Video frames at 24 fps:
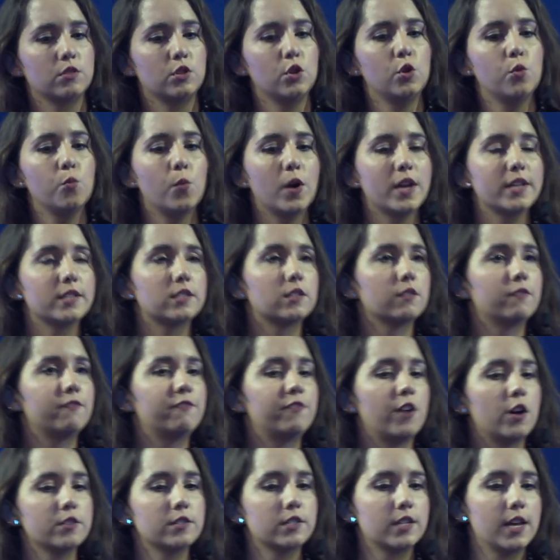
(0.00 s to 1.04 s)
new ways to
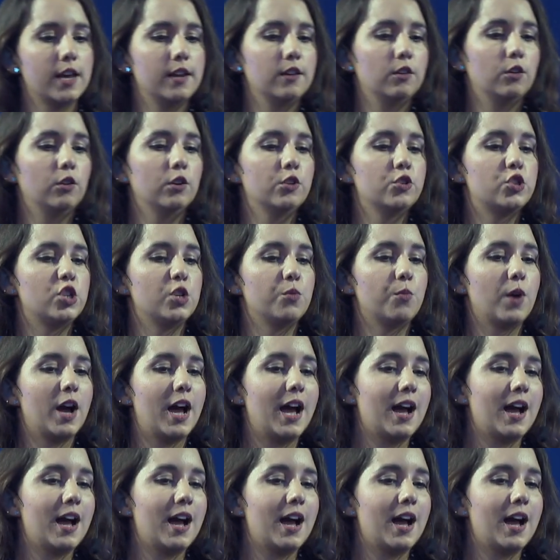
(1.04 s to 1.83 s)
fund technology where